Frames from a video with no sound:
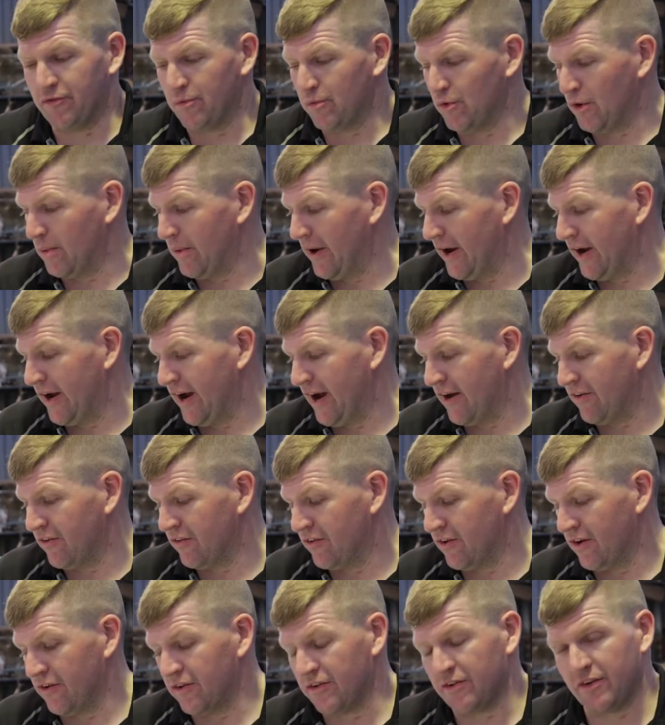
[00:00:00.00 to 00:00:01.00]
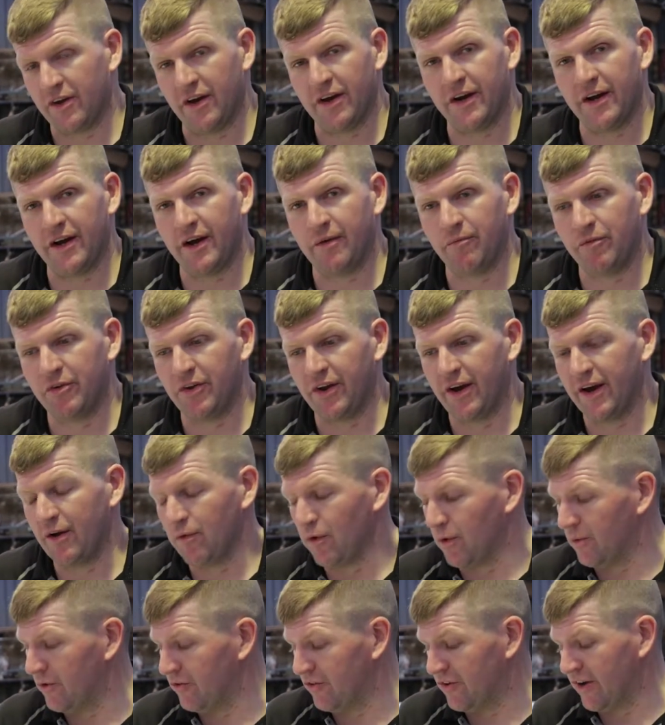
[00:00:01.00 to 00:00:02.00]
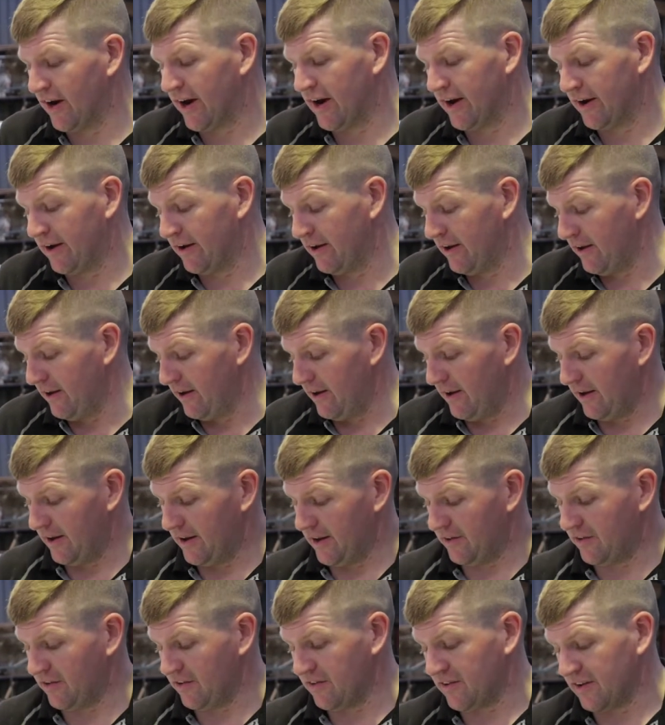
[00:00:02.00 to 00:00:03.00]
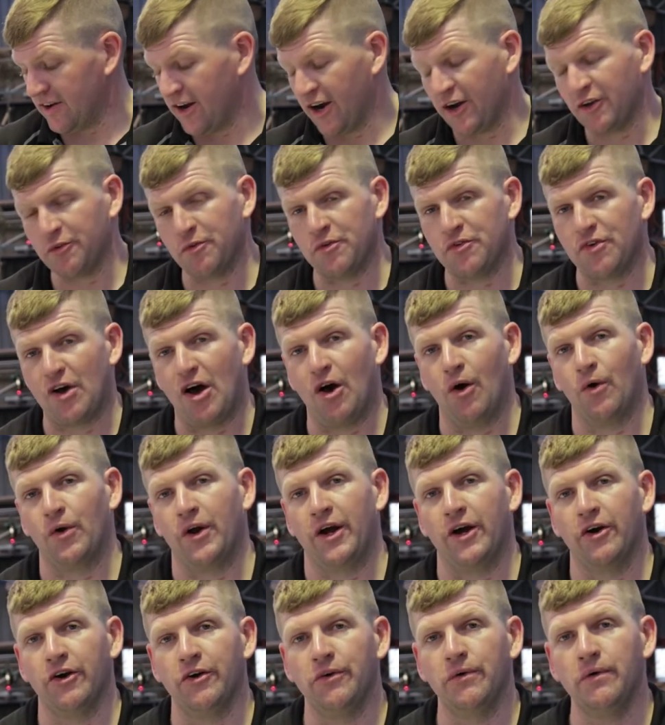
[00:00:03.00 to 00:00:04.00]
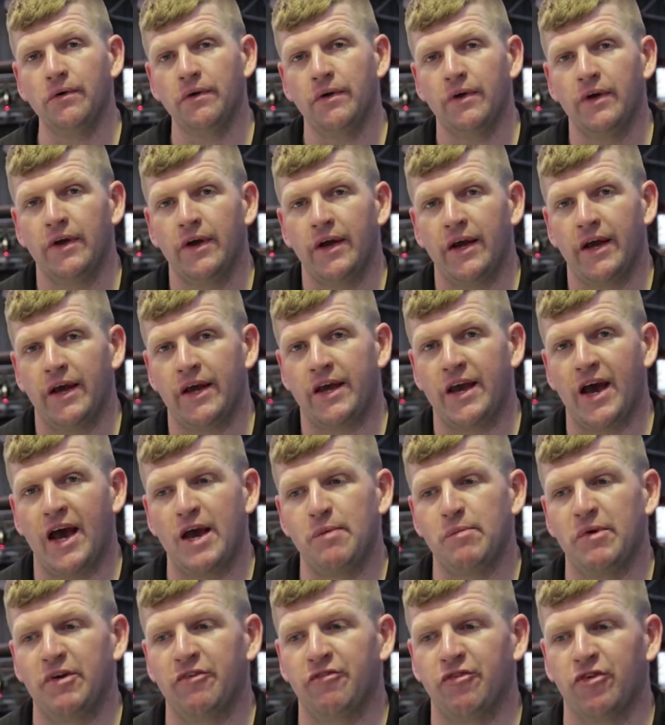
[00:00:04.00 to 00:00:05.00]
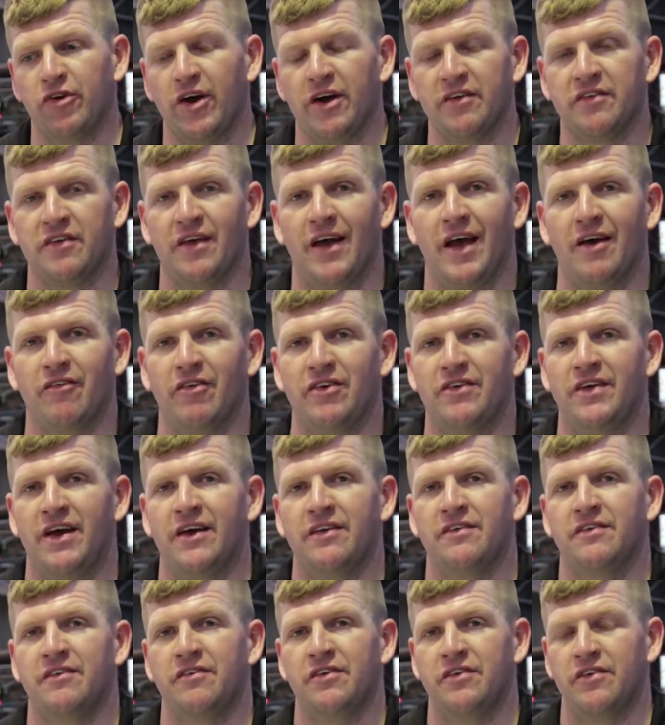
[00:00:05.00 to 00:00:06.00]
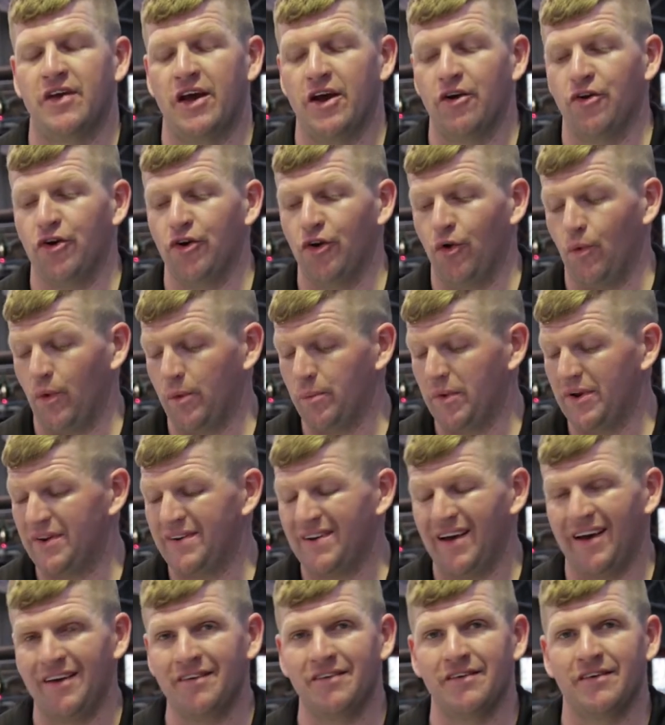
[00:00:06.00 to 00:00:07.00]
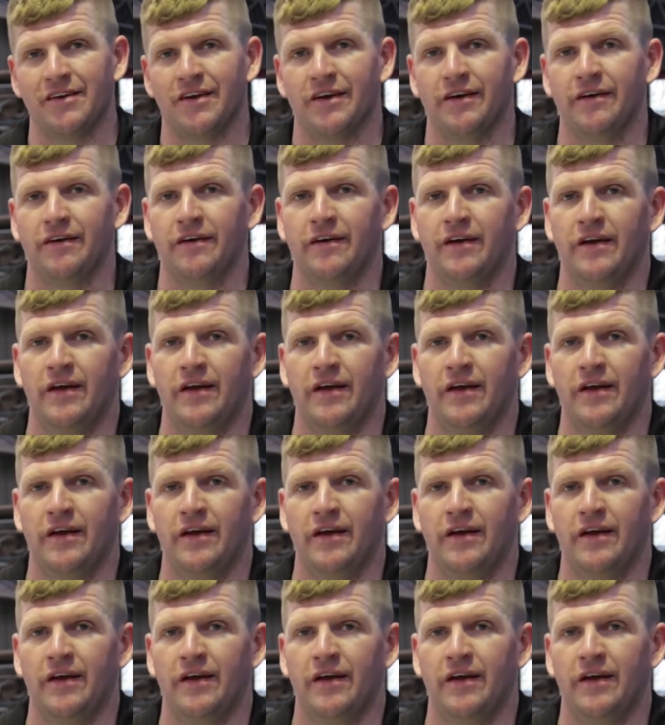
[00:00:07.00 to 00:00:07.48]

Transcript: from Royal Brown Caravan Services again. Today what we've done, this is the customer's old aerial. He came in for us to have a test of his aerial. When we tested it,